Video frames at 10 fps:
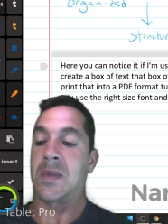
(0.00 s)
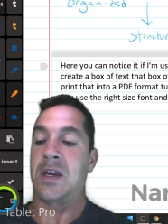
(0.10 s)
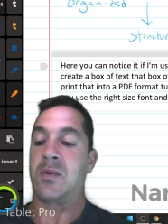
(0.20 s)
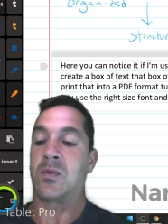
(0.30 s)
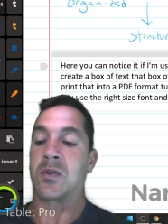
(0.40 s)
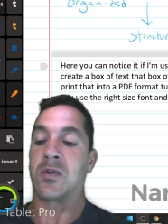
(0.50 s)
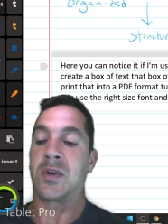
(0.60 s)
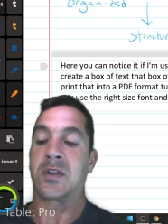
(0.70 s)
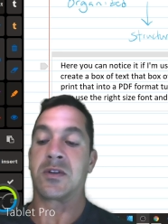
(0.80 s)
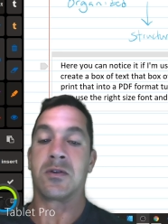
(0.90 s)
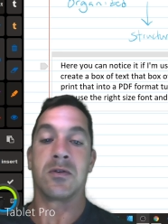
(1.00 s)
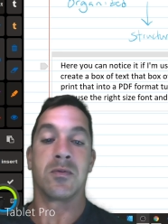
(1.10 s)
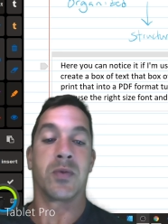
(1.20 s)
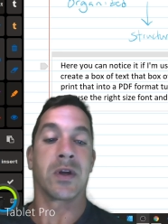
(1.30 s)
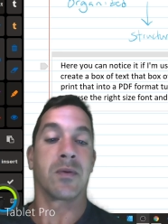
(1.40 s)
and we're going to
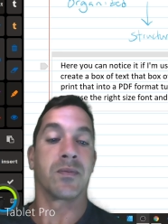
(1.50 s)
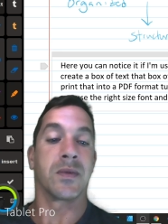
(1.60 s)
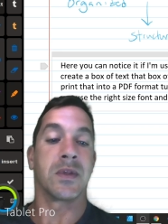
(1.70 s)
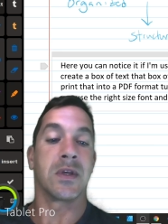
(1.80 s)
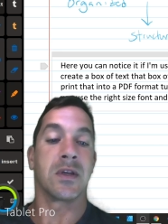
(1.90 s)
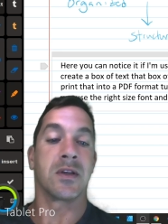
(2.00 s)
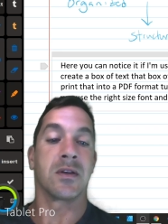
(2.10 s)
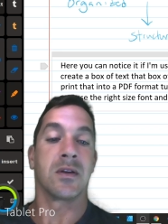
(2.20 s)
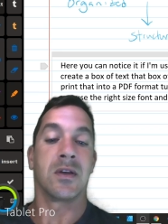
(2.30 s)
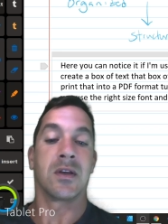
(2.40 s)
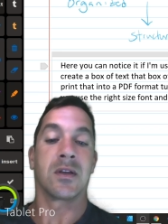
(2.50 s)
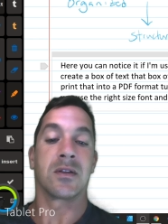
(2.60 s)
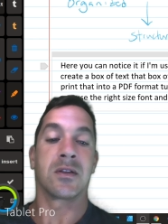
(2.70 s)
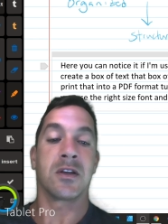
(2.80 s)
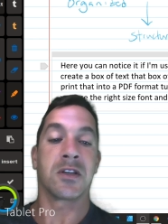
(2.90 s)
bring up the
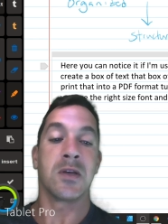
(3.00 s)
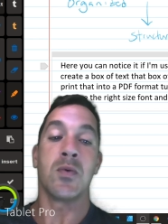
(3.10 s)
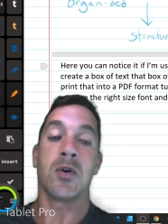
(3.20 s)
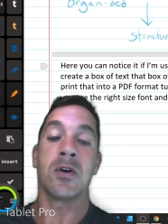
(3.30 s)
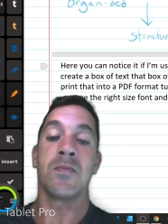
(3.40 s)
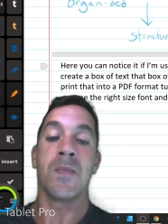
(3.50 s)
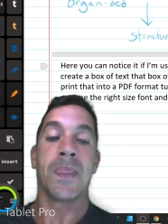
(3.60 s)
touch keyboard